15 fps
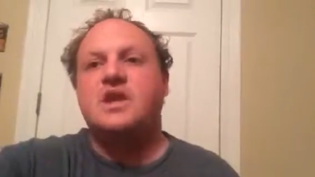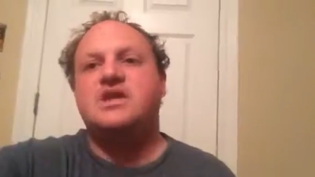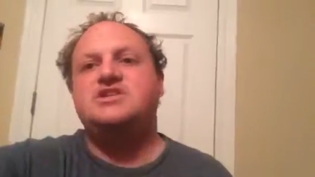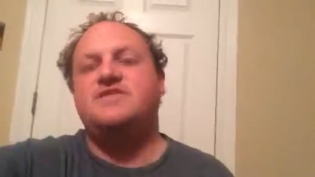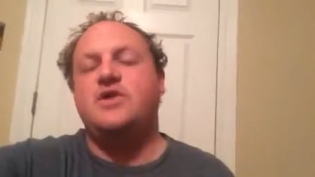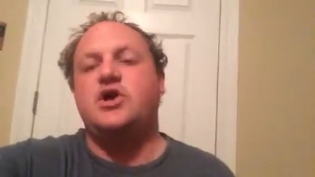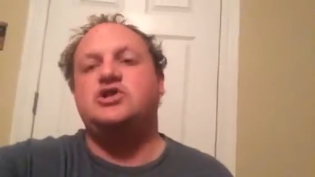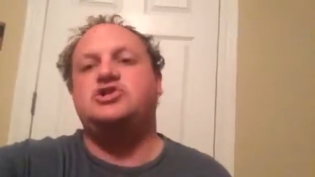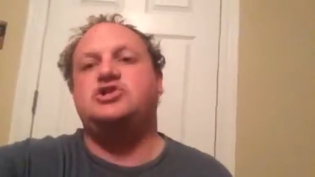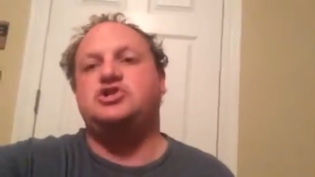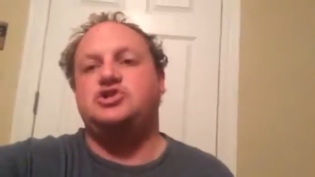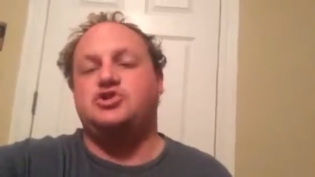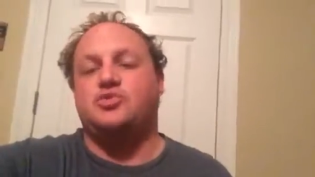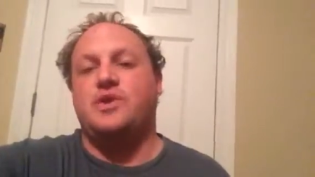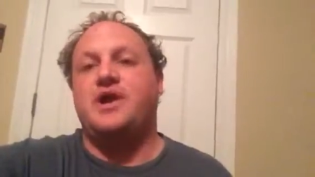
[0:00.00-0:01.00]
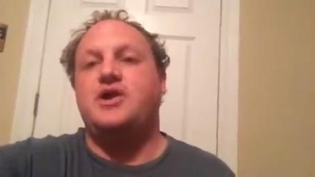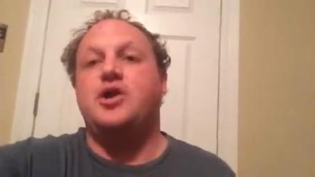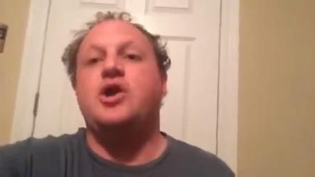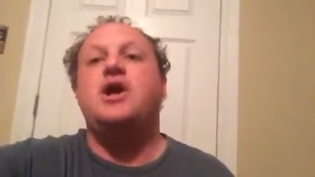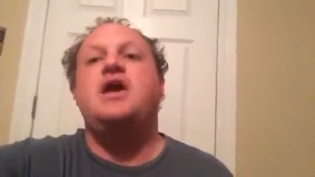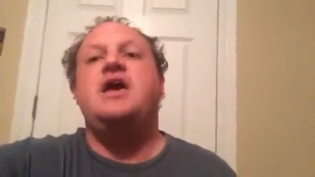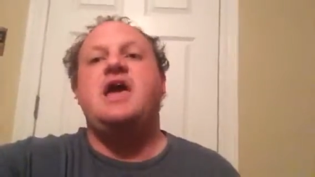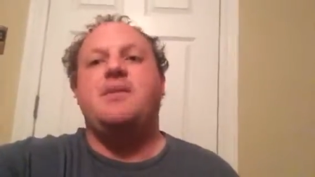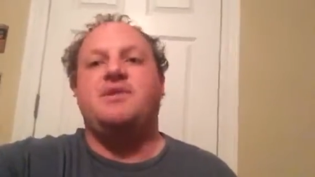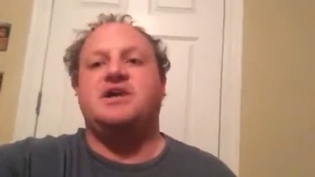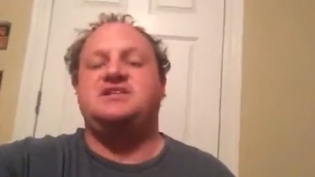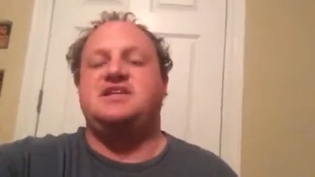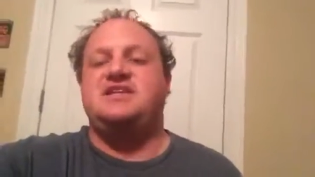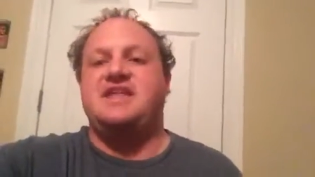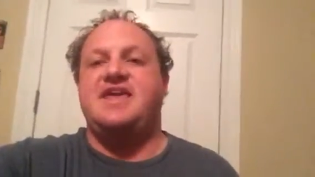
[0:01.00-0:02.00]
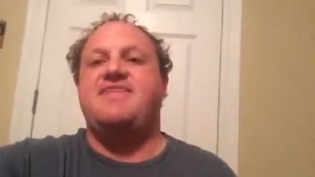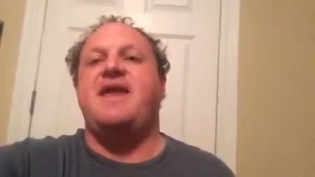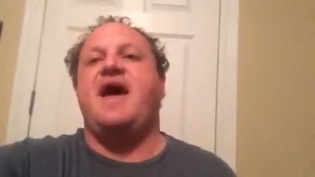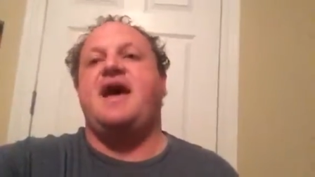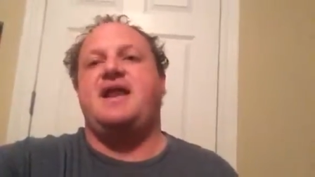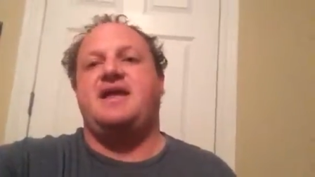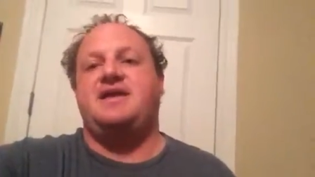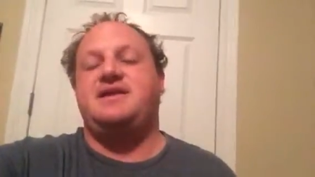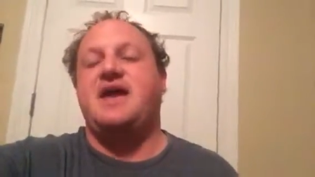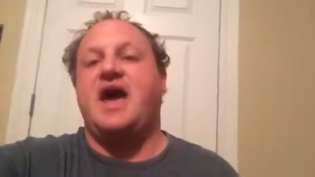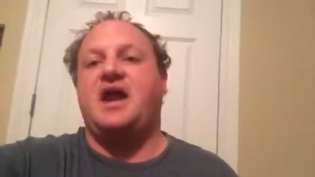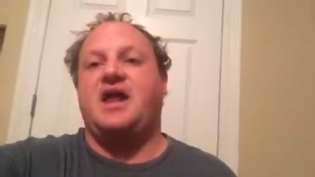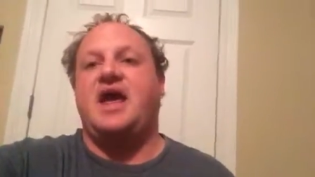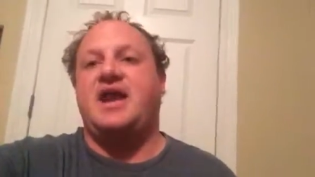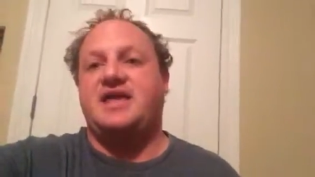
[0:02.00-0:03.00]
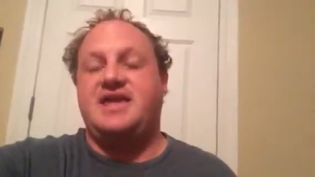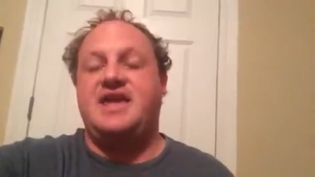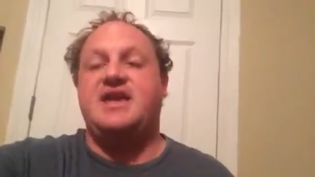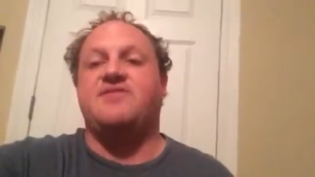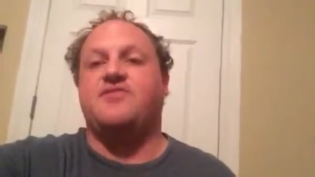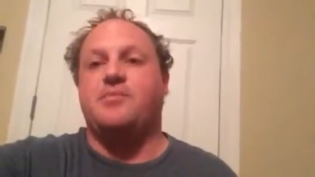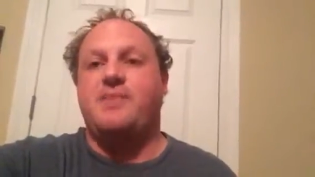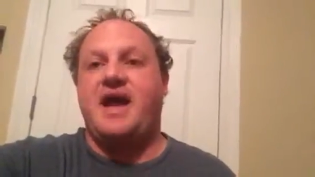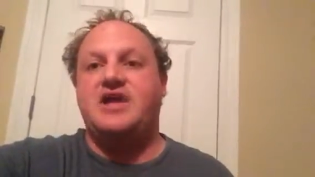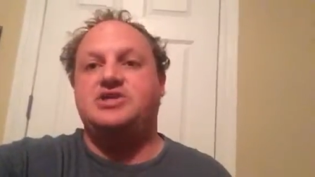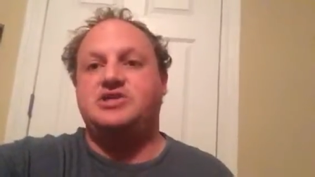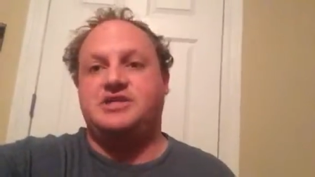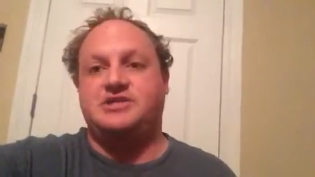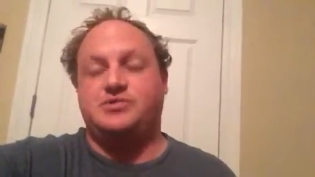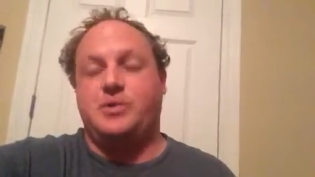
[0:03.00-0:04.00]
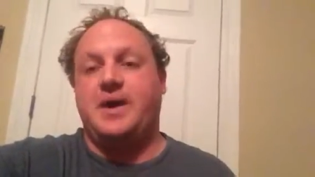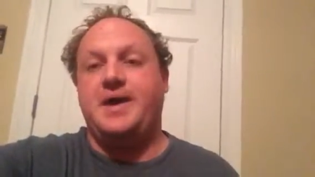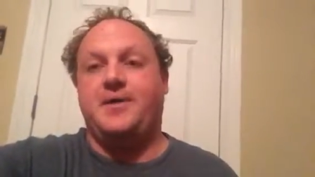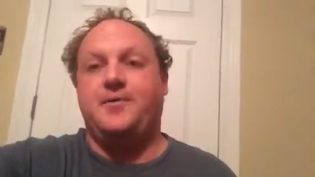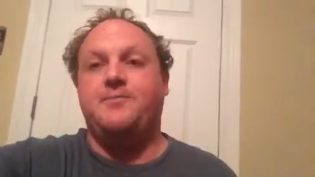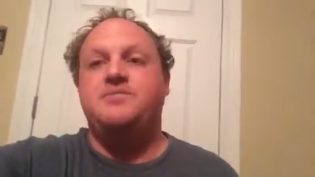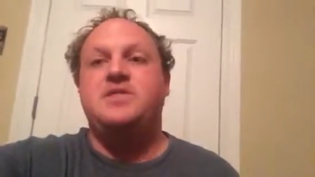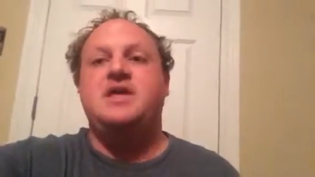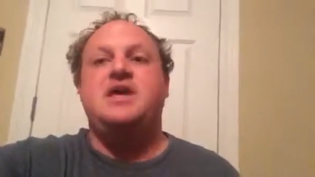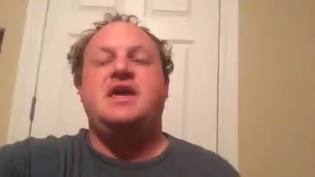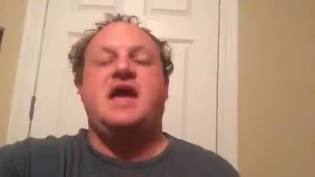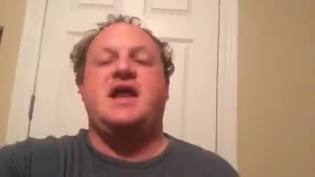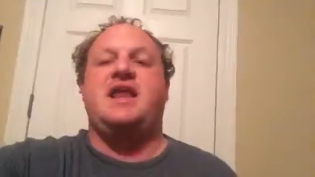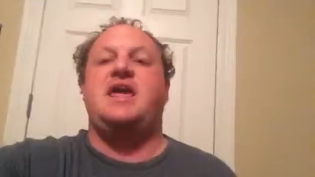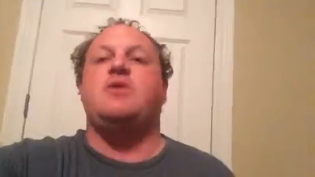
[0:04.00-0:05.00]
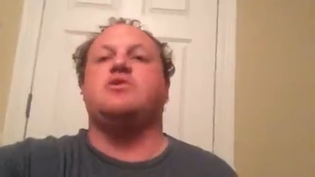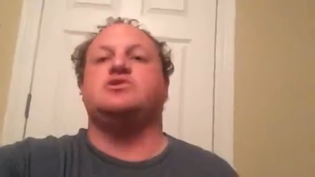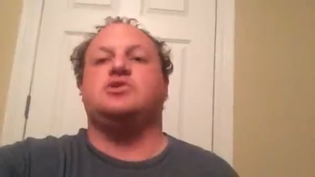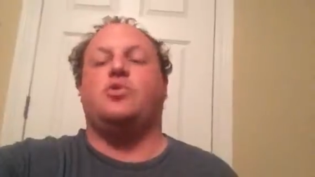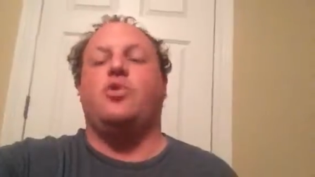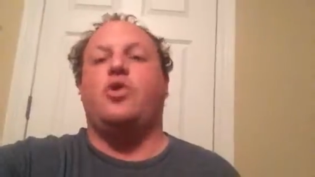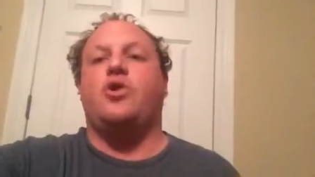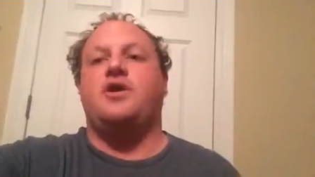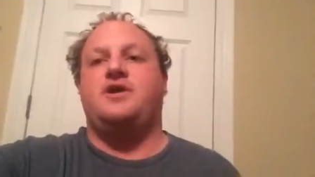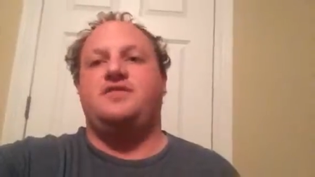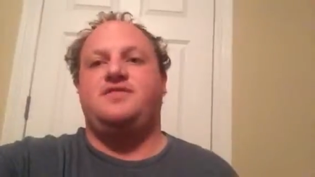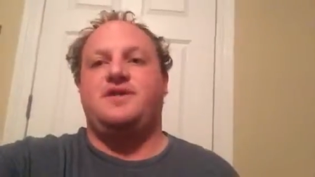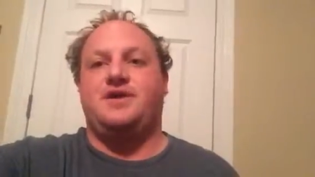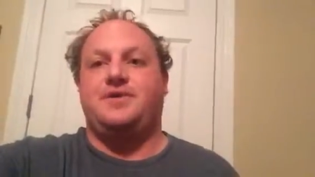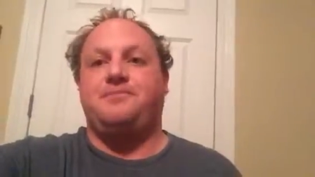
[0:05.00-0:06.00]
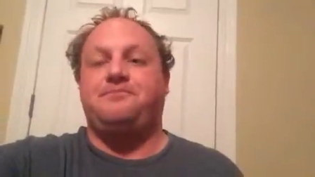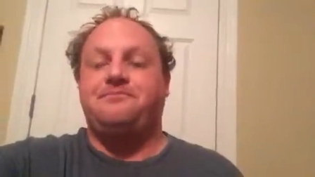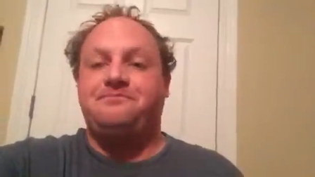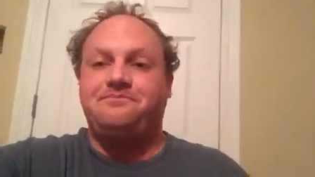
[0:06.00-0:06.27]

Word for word: civilians to surrender. And because he did that, he got a lot of key information as well. And he was awarded the